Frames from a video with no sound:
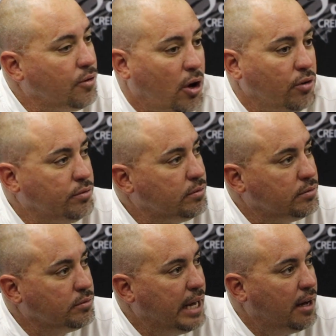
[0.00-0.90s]
Dalton.
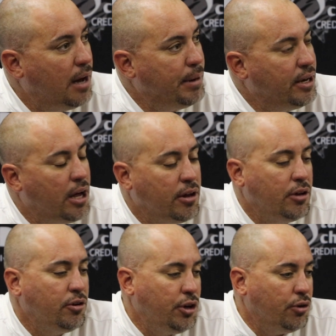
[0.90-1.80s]
Yeah, I mean, uh,
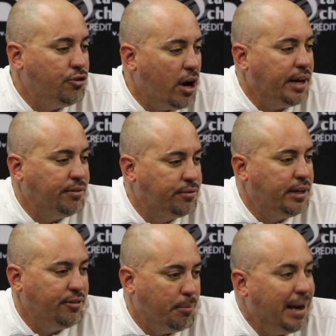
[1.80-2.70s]
you know, Johnny's
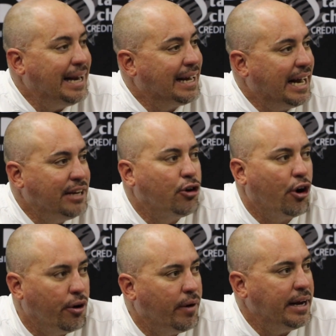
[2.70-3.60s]
he's a Mayday guy. He's
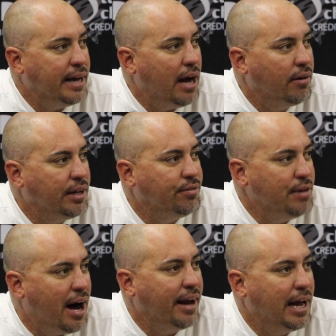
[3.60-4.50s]
hurt right now. He's
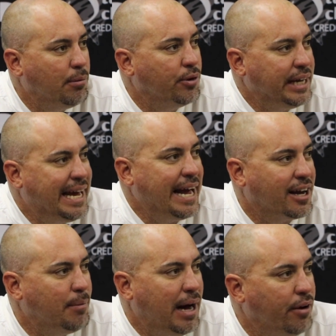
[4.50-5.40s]
not able. To, he
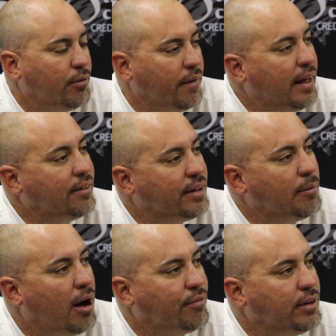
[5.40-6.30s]
can't come out and run that
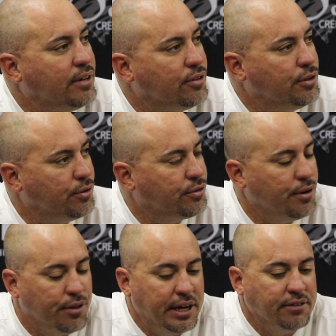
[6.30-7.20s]
same offense and do
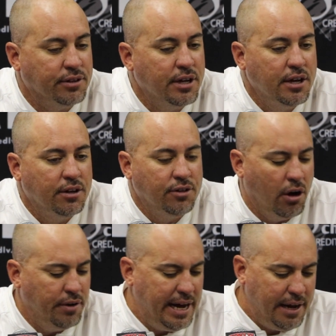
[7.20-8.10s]
certain things. And
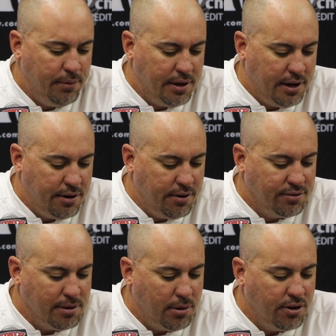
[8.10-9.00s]
Dalton had what 100
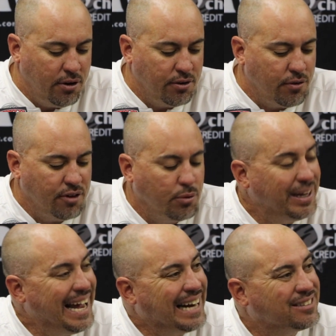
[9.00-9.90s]
and some odd yards rushing.
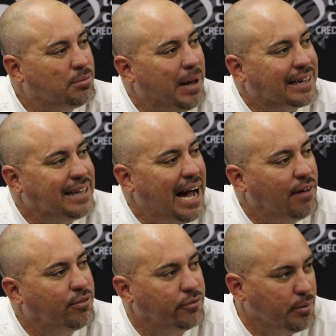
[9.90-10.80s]
We can't expect
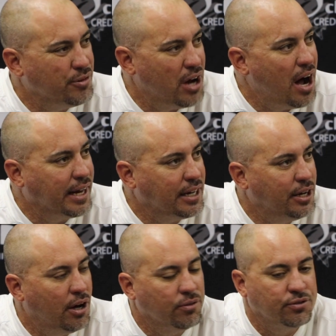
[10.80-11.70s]
that from from Johnny.
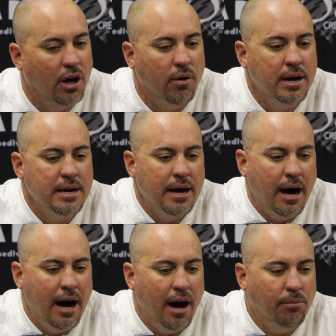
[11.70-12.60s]
You know, so.
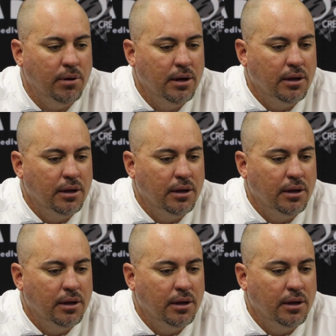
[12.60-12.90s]
Um,